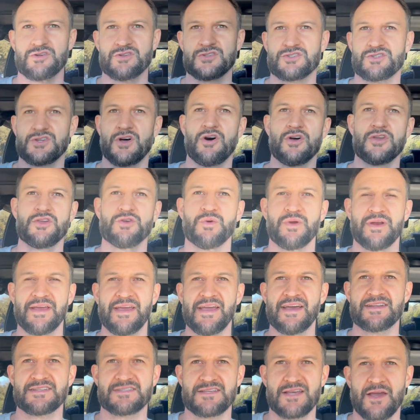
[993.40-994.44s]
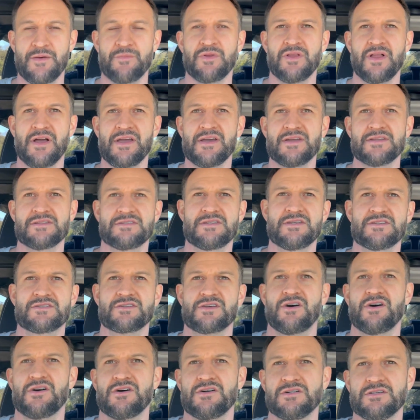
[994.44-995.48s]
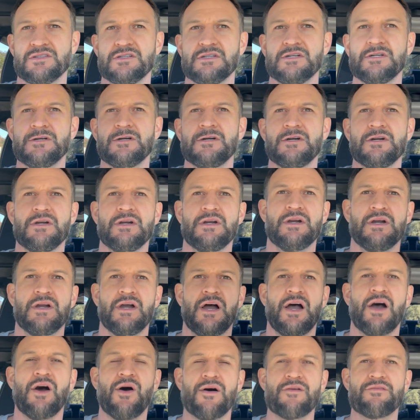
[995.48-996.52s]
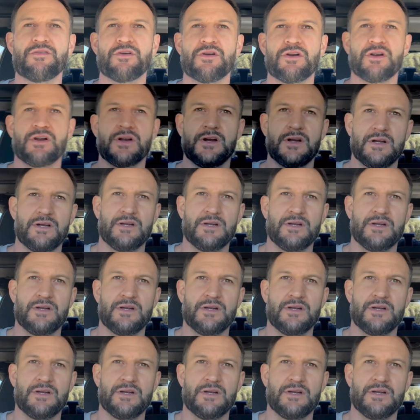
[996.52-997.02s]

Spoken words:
salt you want to get. It's a Himalayan sea salt. However,